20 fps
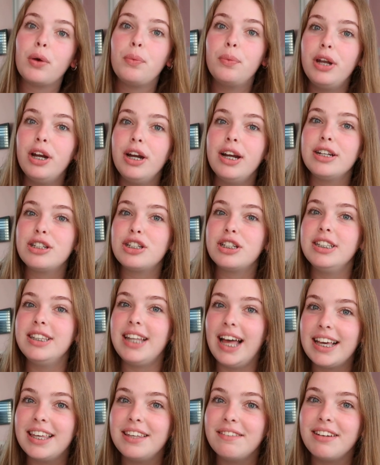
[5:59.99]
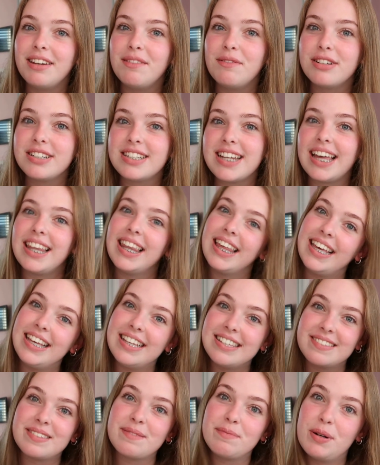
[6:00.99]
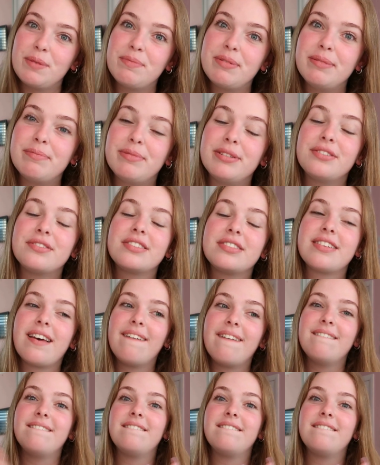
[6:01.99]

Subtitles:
we don't actually like you anymore, Taylor, here's some more pimples.